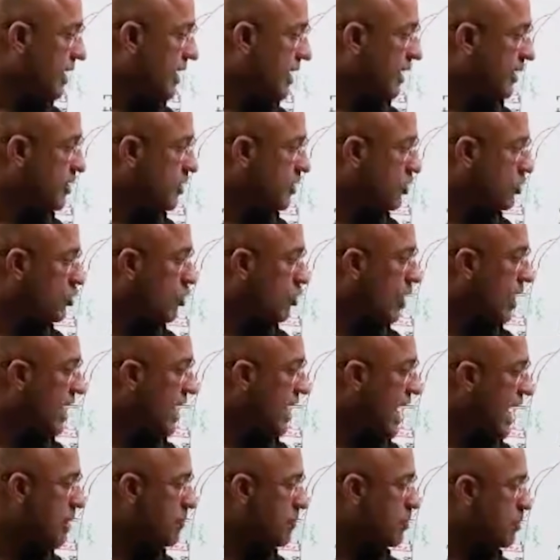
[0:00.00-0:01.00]
uh, destroy
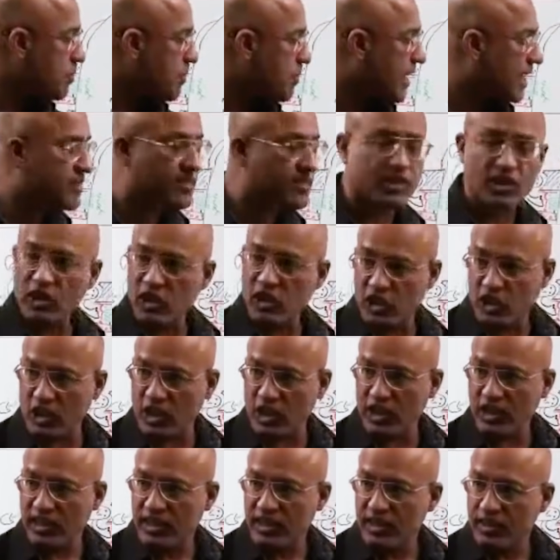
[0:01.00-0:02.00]

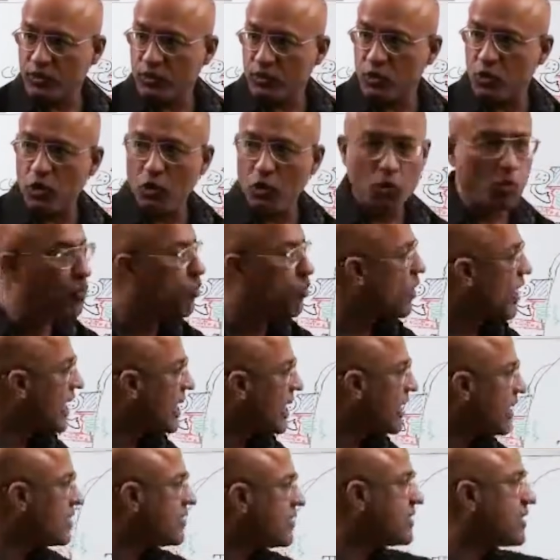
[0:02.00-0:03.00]
APOBEC3G, so
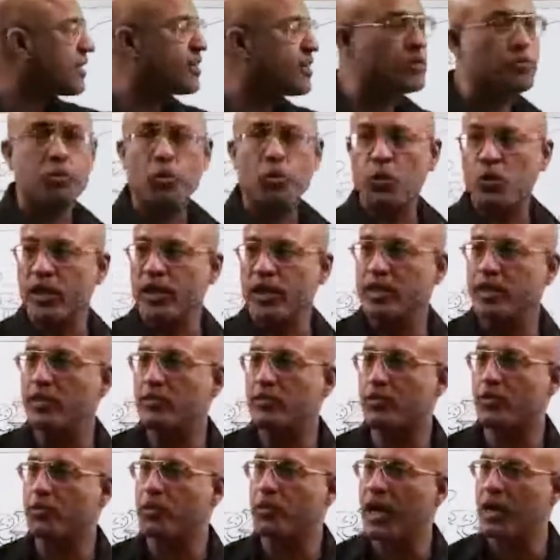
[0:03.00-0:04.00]
viral DNA is protected
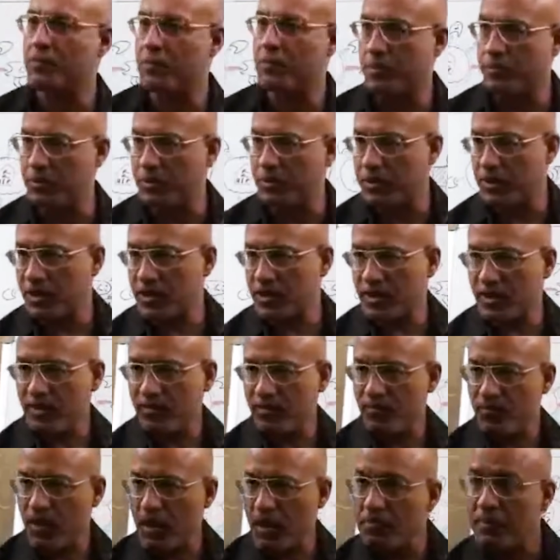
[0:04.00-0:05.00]
from hypermutation.
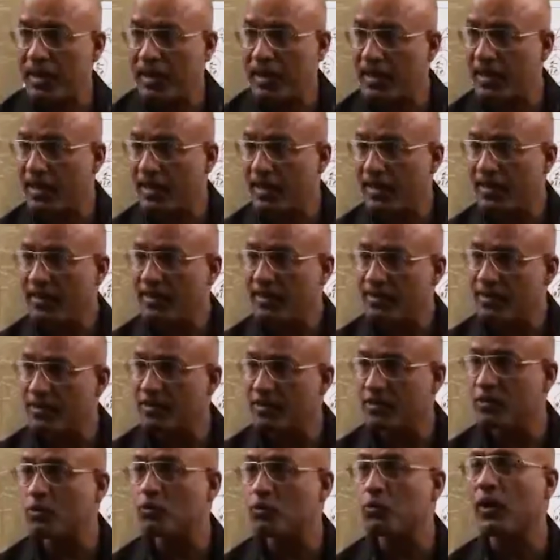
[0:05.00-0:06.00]
Am I clear?
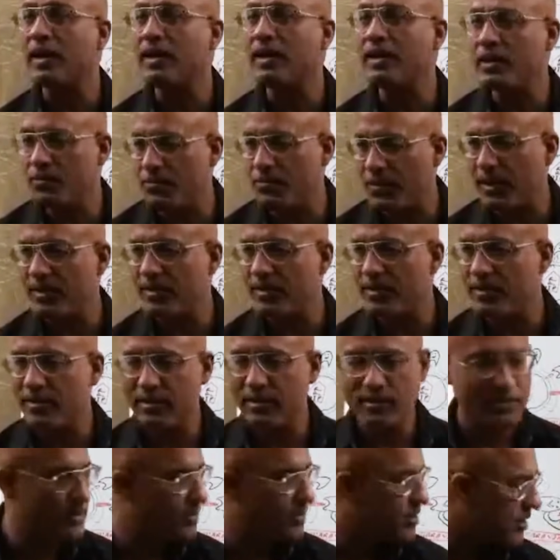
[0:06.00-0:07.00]
This is one defense.
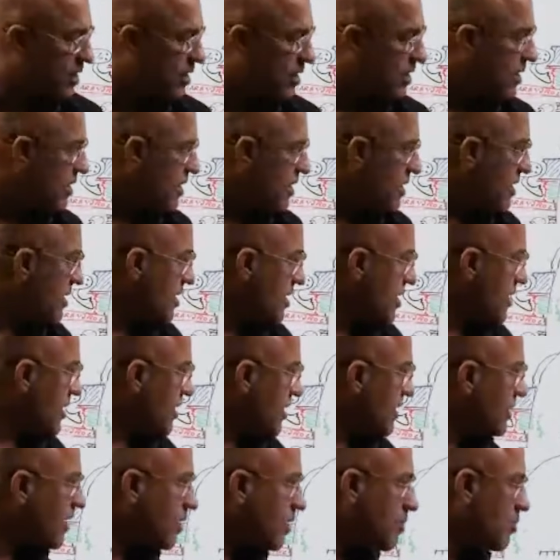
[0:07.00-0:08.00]

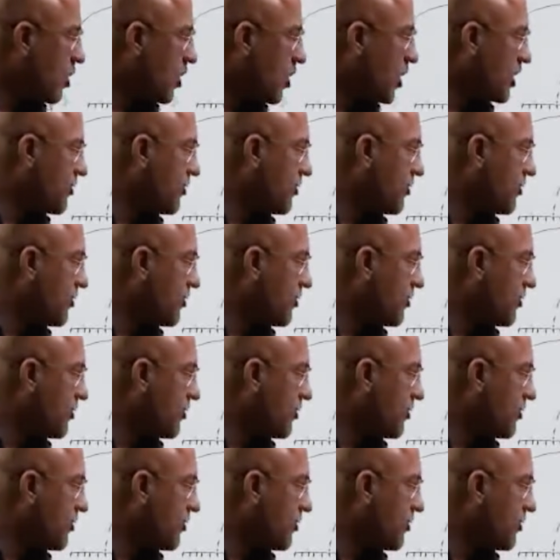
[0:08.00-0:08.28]
There are more